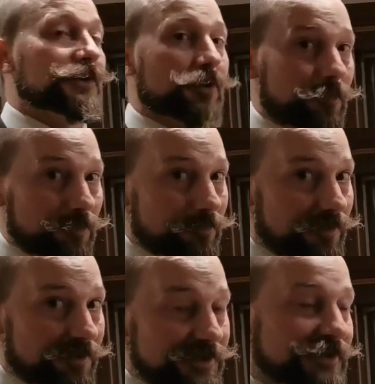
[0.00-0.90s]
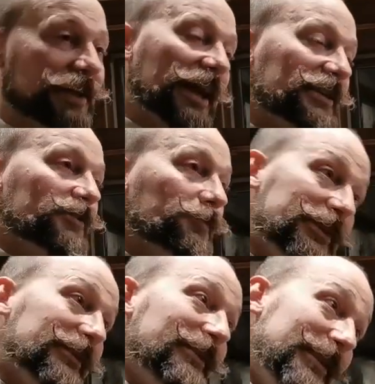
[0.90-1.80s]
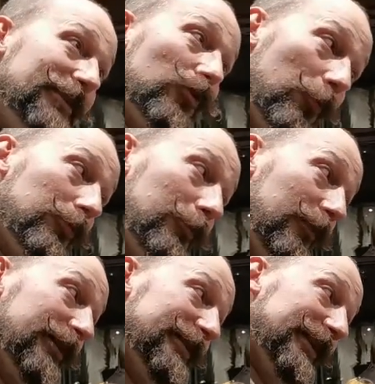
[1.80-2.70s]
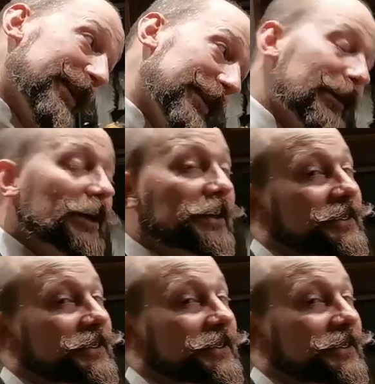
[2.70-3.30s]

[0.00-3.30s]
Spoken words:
been compromised and it has to be decompromised again.